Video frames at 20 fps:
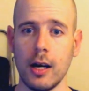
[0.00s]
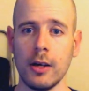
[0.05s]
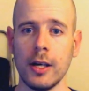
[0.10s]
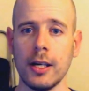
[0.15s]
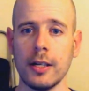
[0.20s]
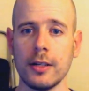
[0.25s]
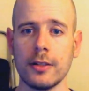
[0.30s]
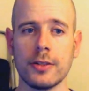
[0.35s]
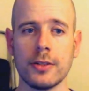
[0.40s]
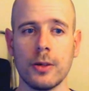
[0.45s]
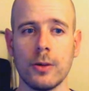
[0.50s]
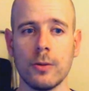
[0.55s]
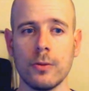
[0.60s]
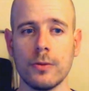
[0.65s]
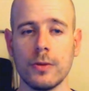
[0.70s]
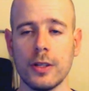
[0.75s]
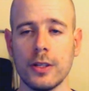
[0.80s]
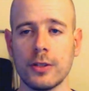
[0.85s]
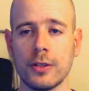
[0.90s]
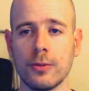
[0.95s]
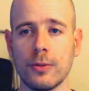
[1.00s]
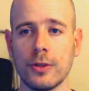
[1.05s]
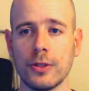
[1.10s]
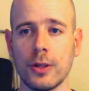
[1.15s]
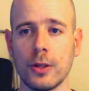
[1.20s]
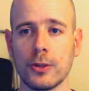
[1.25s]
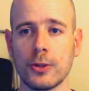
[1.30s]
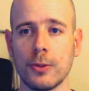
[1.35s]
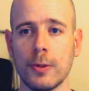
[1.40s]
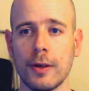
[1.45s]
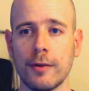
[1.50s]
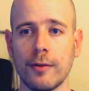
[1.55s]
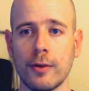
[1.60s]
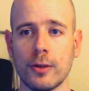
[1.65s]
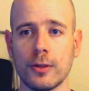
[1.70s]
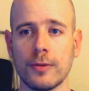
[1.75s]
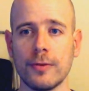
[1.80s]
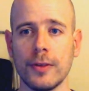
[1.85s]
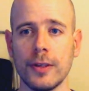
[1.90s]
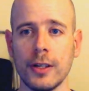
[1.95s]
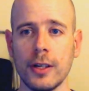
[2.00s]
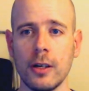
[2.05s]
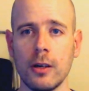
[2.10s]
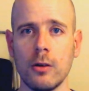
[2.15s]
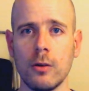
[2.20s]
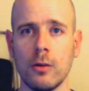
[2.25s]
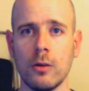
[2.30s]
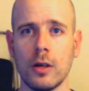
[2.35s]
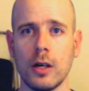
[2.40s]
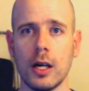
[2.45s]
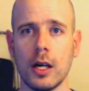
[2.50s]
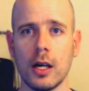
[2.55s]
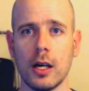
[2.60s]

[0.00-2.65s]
Okay, so this was also my first video.